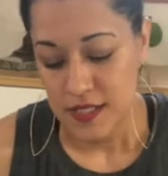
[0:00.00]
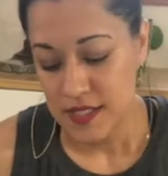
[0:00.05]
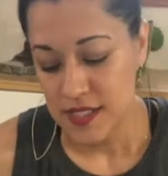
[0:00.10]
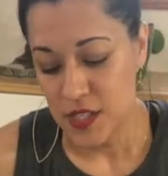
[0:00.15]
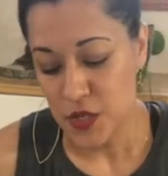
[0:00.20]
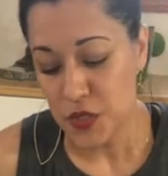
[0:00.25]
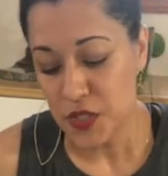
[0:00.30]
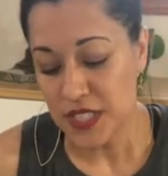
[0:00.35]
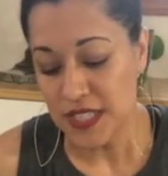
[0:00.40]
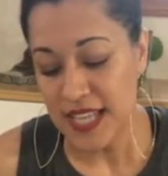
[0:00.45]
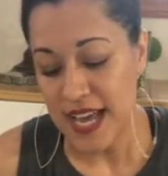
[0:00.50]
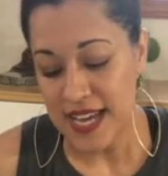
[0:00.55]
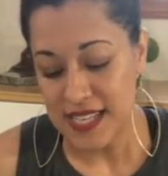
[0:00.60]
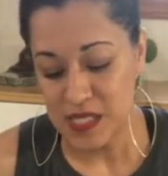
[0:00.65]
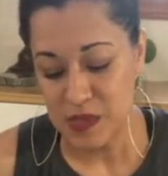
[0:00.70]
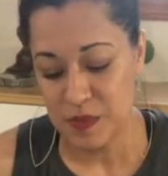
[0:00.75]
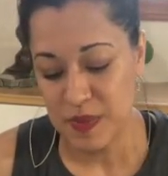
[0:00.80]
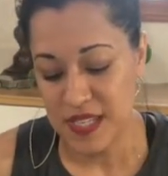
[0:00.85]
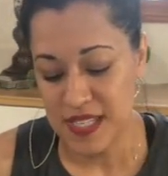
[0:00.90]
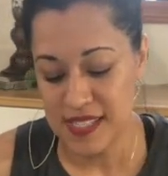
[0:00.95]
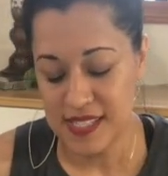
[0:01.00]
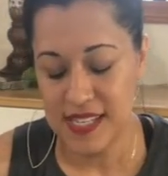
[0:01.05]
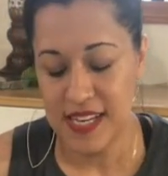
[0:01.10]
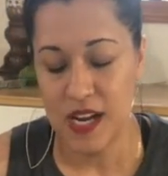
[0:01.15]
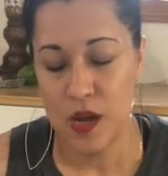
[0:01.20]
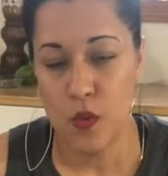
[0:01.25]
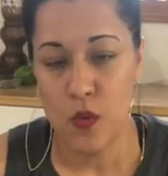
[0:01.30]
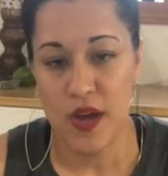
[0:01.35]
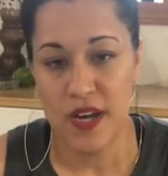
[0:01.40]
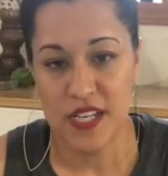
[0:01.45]
So the last piece that
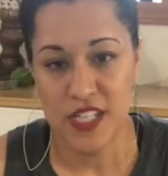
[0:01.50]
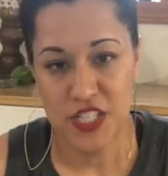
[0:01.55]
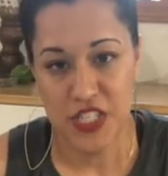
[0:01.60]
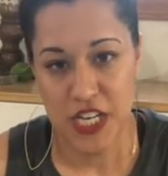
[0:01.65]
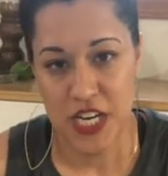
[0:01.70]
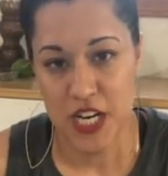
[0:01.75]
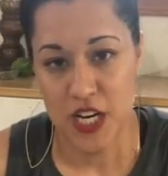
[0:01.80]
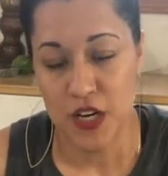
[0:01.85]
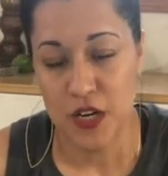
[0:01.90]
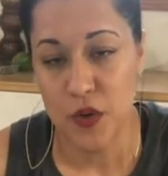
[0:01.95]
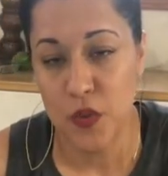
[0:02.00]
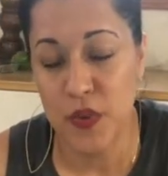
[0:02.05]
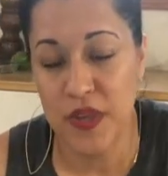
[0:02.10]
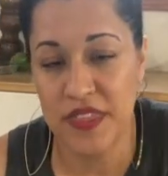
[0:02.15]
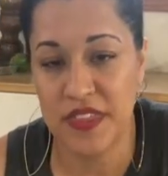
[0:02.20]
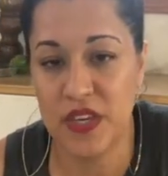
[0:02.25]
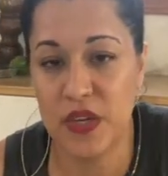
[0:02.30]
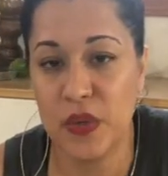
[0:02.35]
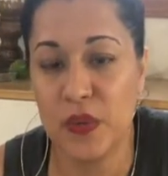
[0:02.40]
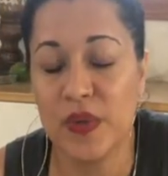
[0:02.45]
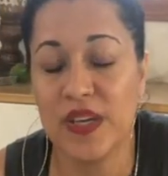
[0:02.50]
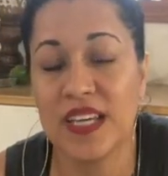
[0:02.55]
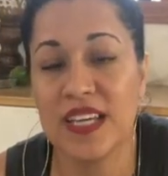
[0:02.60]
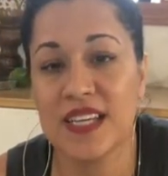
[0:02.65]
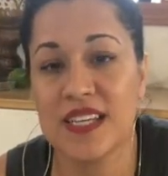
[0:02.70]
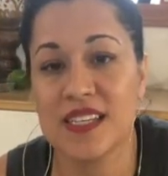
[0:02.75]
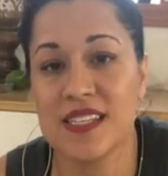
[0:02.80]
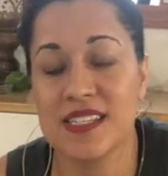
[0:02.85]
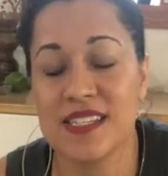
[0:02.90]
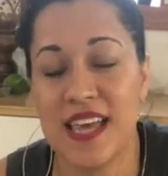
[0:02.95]
I want to share with you
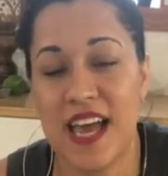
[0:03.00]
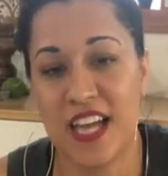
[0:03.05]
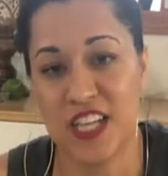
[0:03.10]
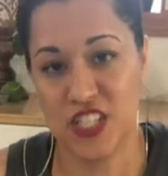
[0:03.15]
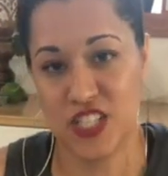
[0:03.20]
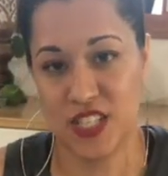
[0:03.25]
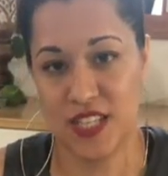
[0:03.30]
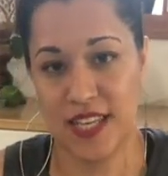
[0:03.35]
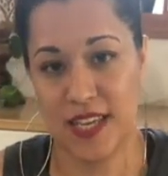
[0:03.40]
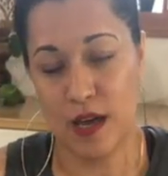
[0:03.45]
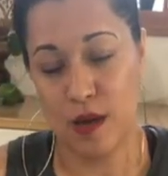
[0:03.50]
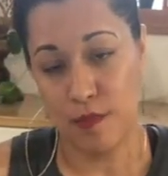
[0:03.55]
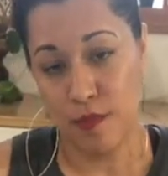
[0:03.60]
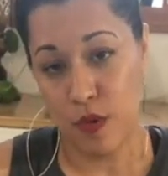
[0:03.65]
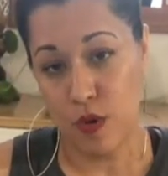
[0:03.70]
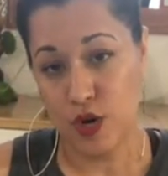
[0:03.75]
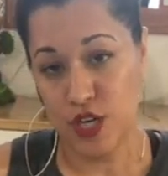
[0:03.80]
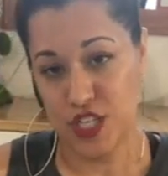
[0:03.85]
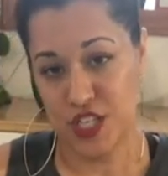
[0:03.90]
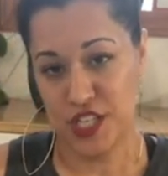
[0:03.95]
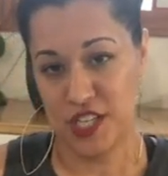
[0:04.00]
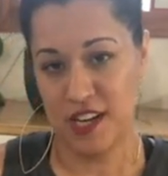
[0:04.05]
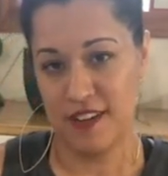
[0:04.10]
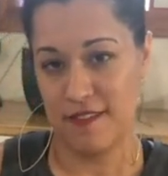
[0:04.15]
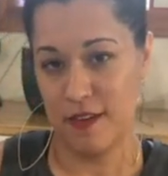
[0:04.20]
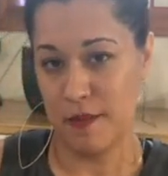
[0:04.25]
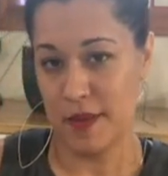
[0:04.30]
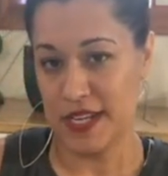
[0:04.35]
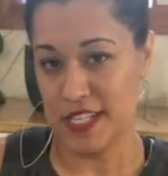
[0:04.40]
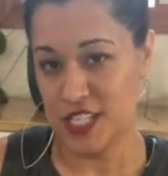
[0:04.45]
is actually a portion of
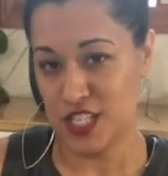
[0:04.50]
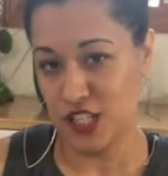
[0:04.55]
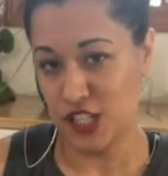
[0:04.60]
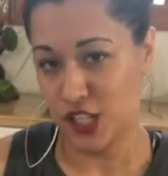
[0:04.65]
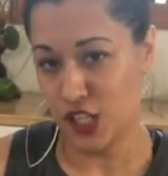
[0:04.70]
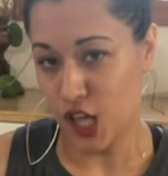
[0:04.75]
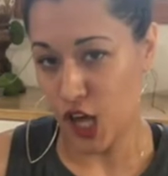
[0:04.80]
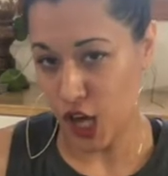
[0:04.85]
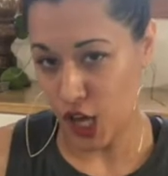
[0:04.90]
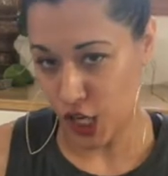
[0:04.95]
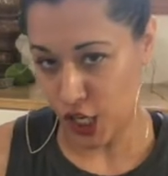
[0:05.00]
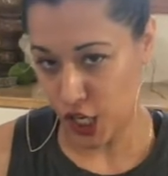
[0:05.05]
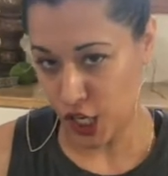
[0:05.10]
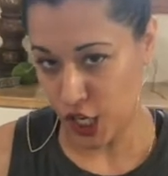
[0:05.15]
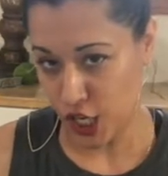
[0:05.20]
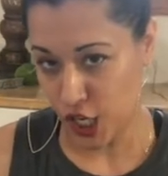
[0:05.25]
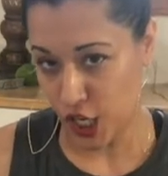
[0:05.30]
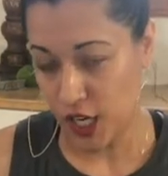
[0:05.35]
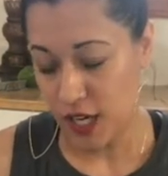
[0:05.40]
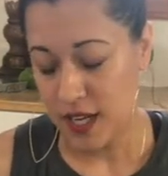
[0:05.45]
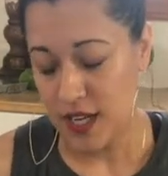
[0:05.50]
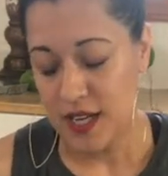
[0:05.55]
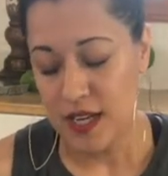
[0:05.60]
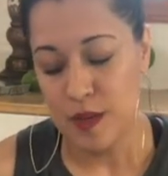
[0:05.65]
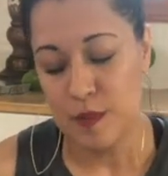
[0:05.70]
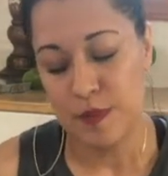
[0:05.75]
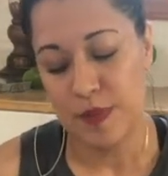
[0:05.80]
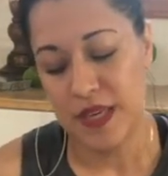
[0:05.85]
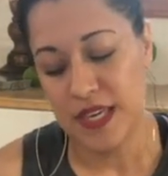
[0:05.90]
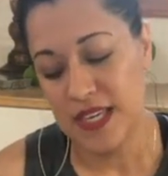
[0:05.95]
a much longer
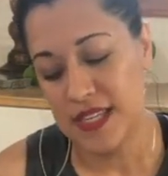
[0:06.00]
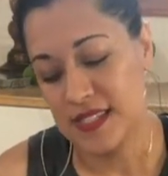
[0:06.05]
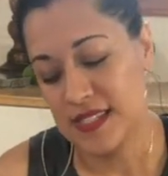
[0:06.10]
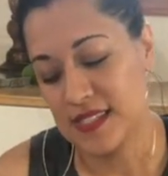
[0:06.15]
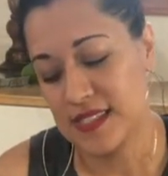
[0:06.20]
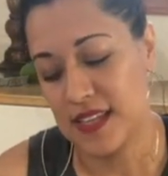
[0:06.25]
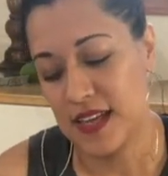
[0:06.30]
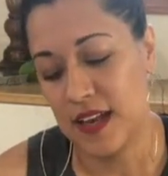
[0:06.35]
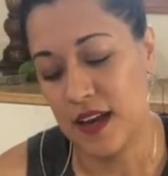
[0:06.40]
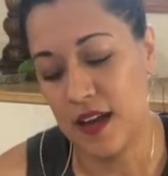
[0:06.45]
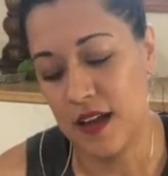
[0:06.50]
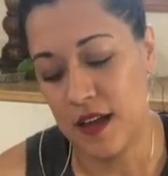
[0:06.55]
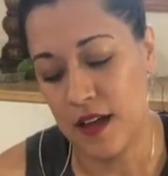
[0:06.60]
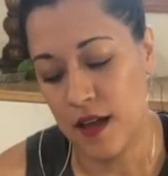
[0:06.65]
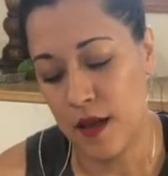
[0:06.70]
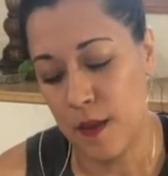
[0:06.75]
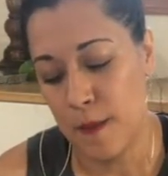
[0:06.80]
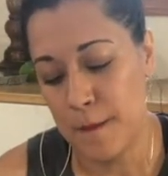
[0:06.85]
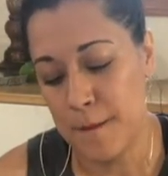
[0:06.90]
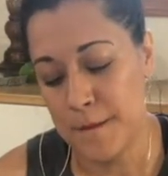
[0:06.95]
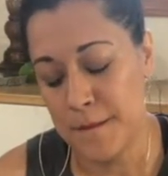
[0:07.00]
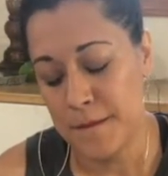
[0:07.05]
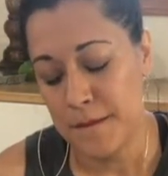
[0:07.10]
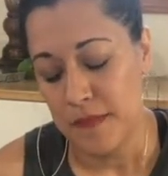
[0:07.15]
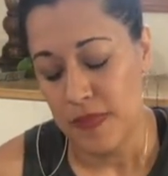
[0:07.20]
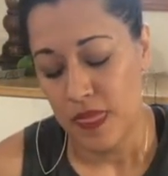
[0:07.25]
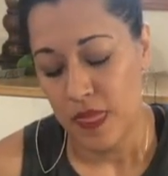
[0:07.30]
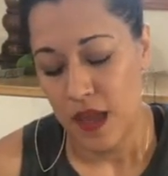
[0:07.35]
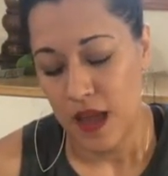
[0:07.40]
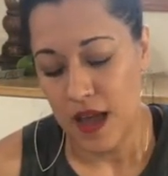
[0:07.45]
piece that
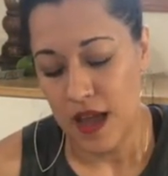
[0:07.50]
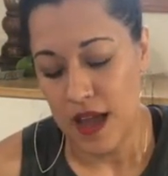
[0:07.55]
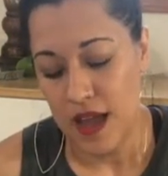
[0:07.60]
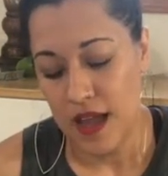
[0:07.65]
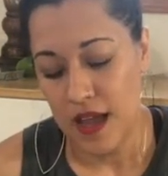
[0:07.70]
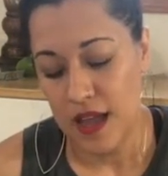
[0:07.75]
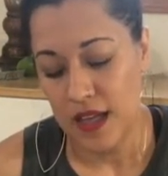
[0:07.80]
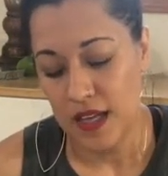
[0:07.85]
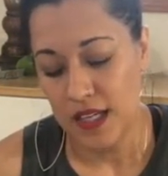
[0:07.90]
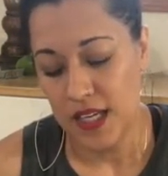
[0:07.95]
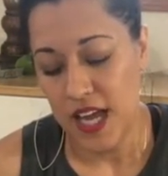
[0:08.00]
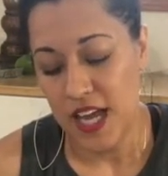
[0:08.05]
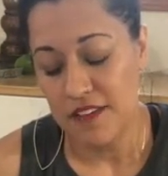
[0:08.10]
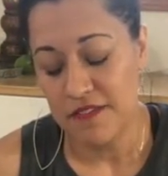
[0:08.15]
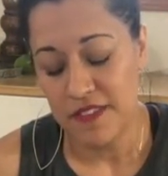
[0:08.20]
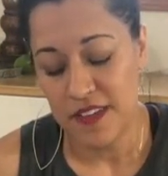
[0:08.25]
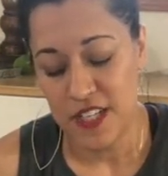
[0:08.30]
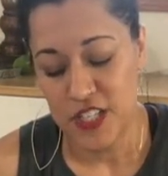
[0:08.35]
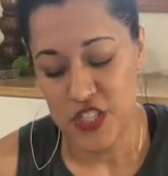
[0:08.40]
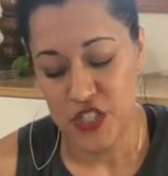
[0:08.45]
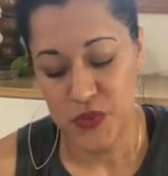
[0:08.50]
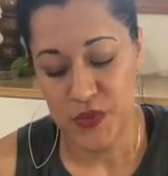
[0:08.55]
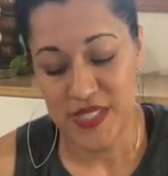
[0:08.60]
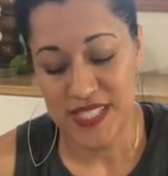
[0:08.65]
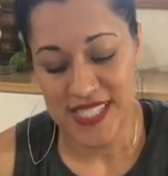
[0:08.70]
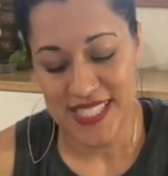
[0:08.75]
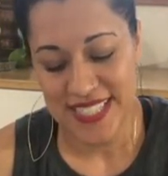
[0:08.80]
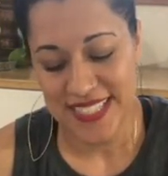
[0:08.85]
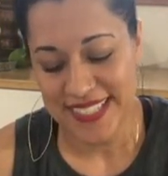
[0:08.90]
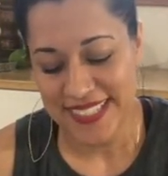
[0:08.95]
I finished
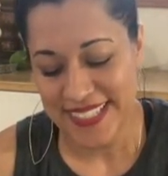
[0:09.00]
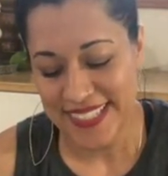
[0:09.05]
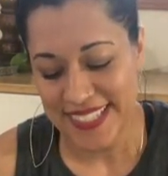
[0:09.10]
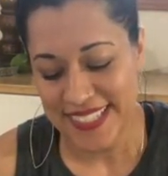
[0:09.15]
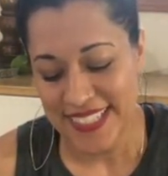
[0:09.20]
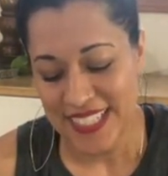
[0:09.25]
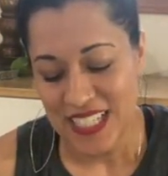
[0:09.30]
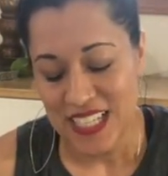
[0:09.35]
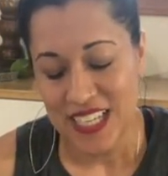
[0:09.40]
recently.